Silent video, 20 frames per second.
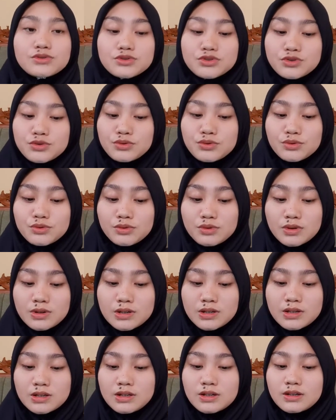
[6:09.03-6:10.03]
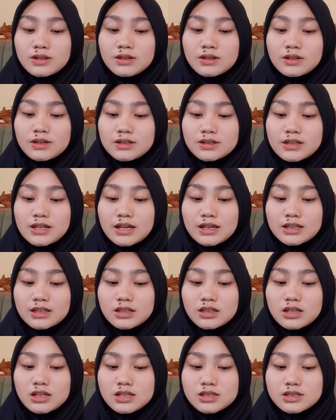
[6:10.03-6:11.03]
too, like
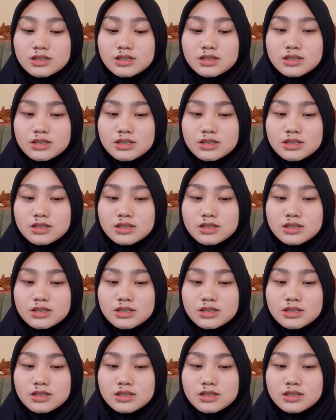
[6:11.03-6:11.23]
this.